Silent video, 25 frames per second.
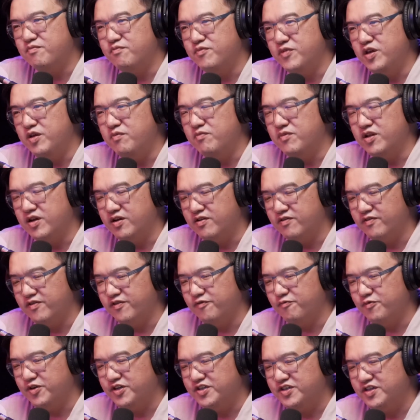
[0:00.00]
a meme lah,
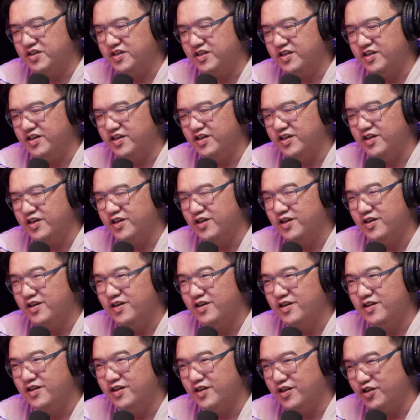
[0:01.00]
where basically
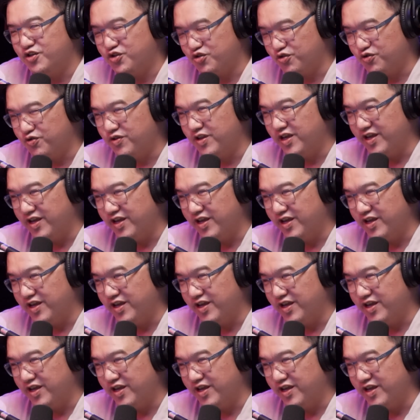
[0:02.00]
they show